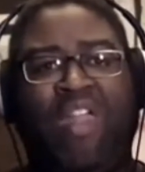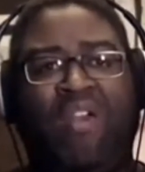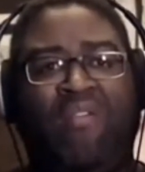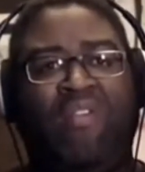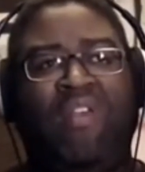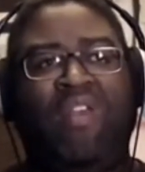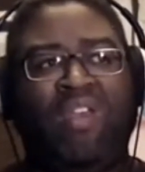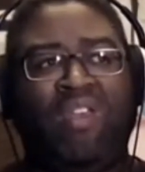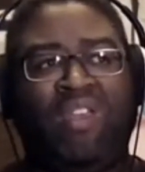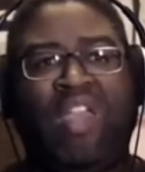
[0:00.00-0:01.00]
of
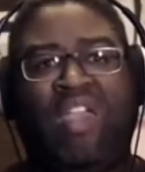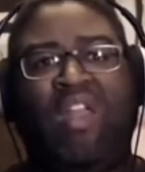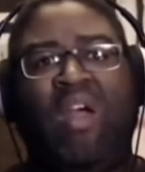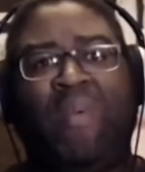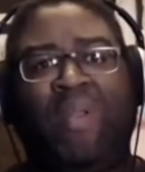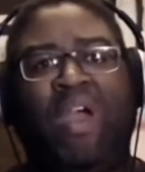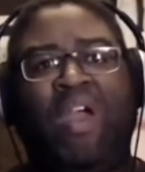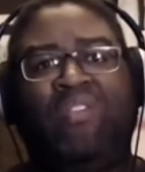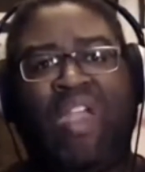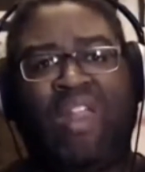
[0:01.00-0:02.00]
kick it up a
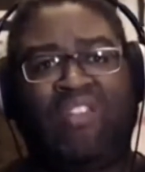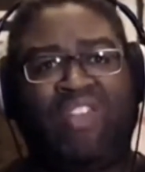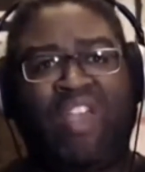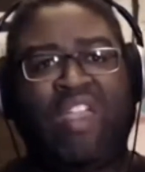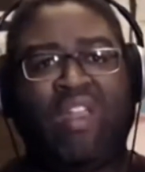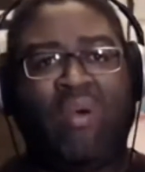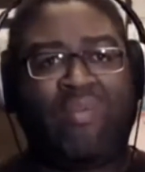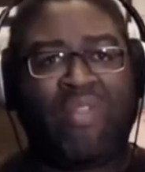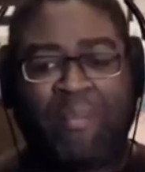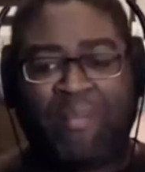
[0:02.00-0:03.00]
notch and kind of shake it
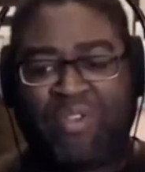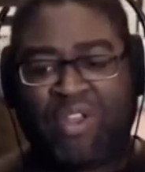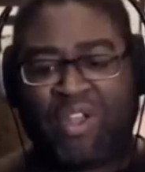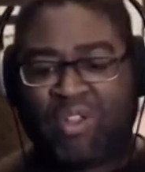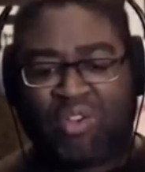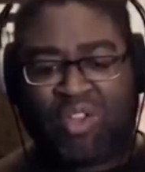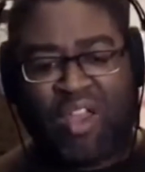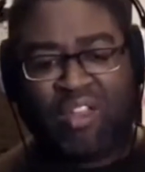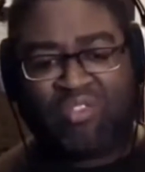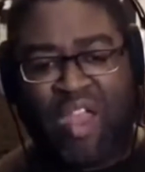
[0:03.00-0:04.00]
up for that particular
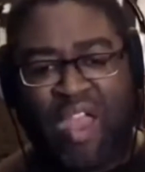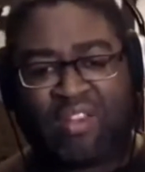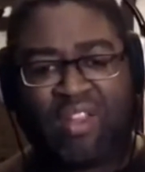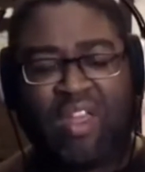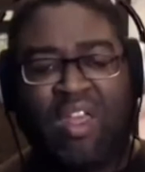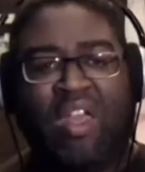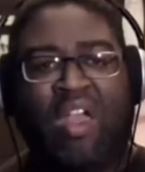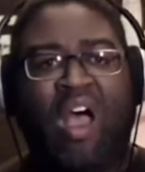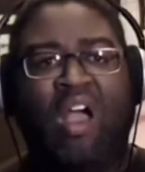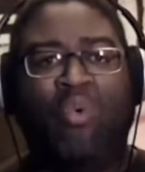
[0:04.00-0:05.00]
contract.
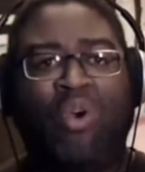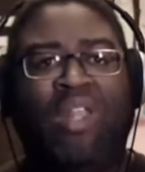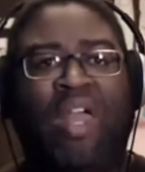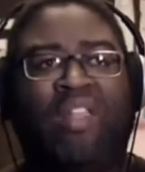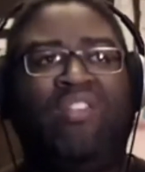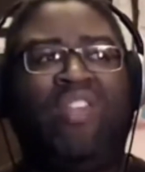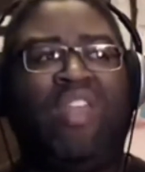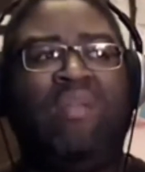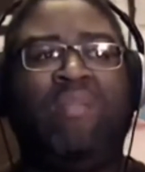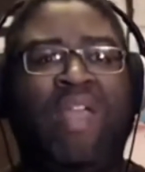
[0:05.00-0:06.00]
I would like to
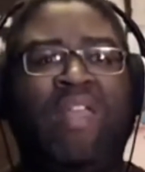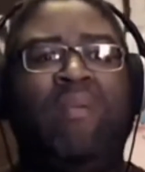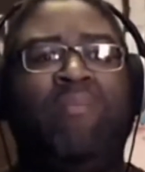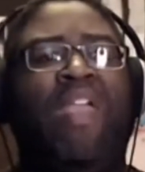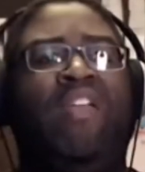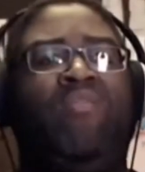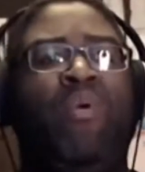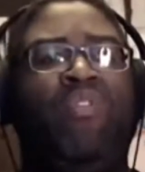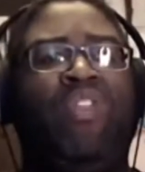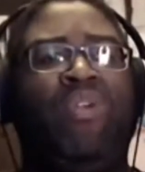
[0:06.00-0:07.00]
see medium-based
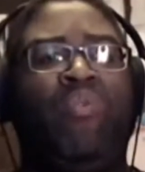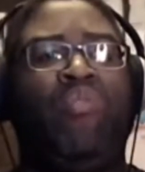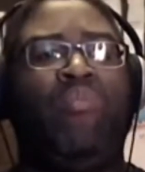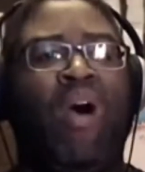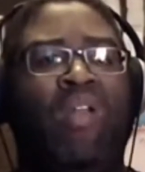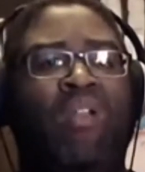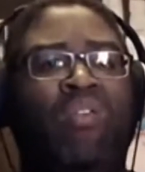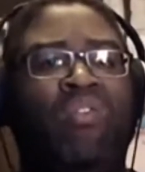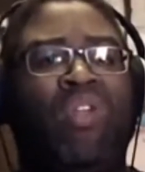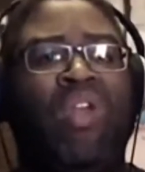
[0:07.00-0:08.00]
multi-wound
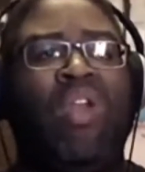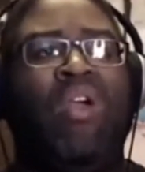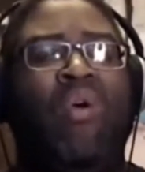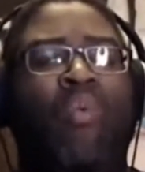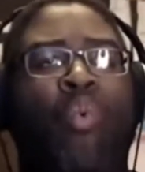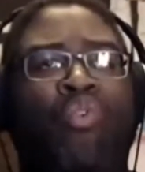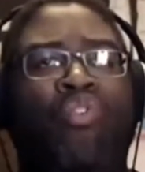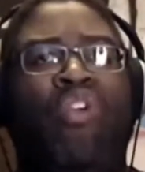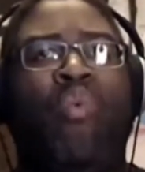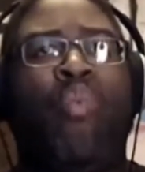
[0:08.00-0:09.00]
models.
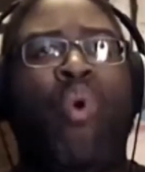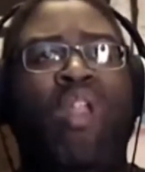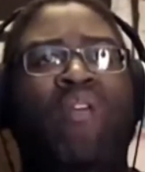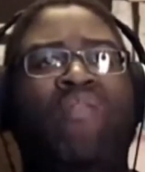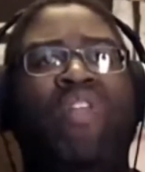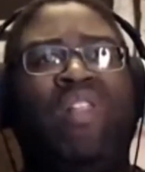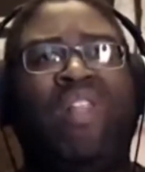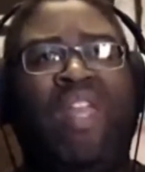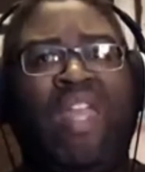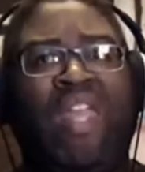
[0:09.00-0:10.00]
During one of the
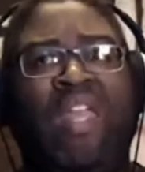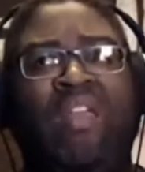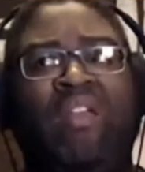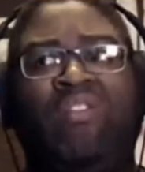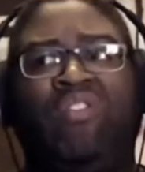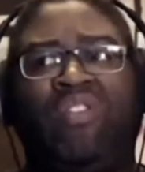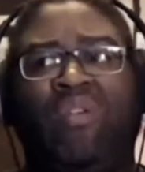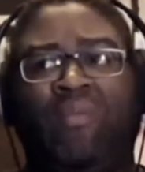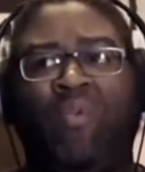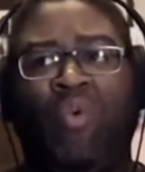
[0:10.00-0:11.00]
leagues,
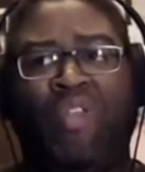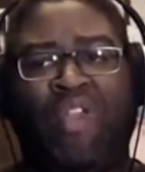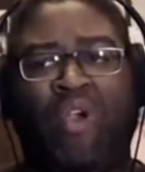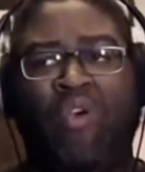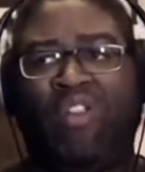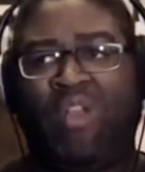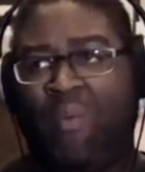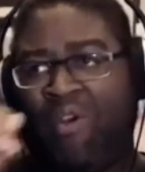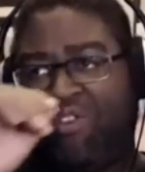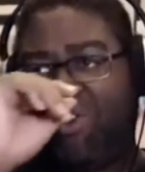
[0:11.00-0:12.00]
one of the early
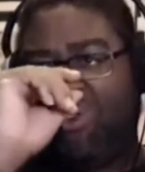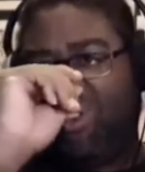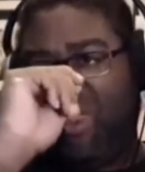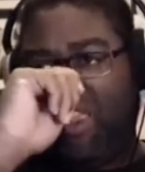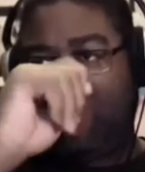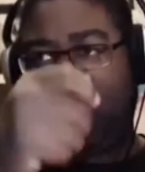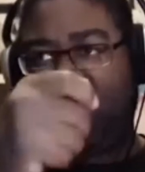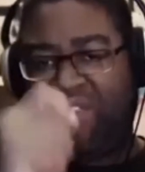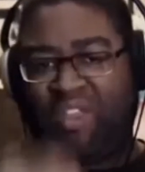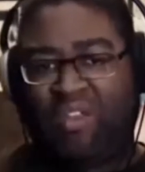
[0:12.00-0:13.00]
Mark II leagues that
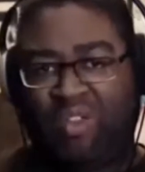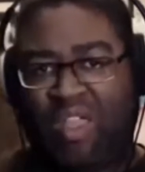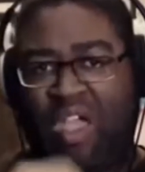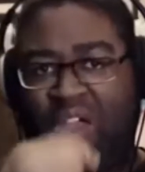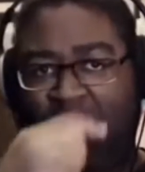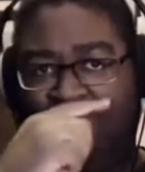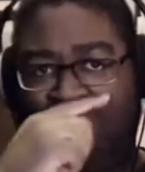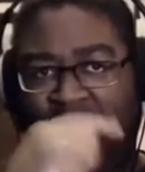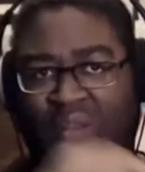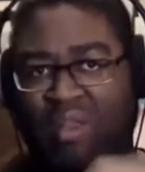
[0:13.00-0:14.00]
they did, a league I ran
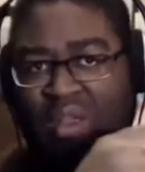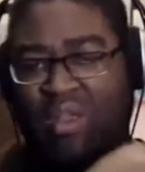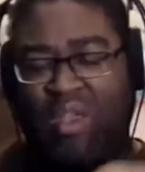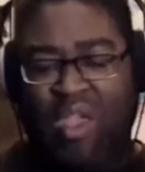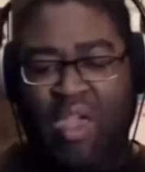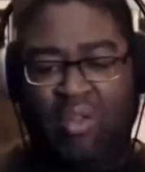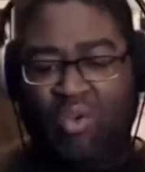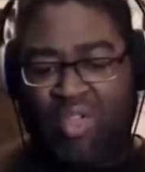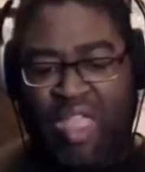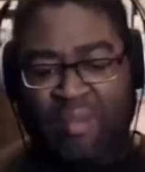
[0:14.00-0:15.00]
at a
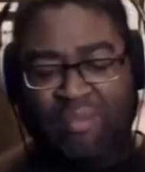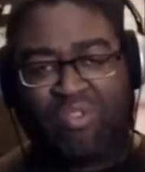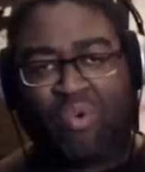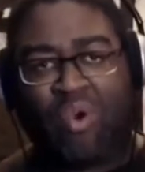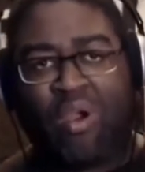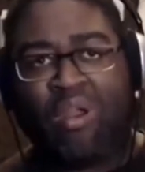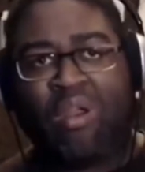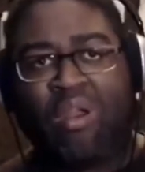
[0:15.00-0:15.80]
local game store,